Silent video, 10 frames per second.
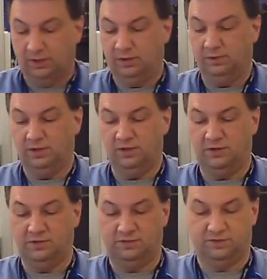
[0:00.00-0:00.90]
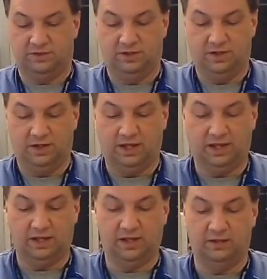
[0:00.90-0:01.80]
here is
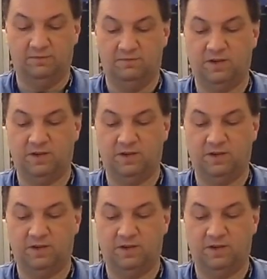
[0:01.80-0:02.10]
a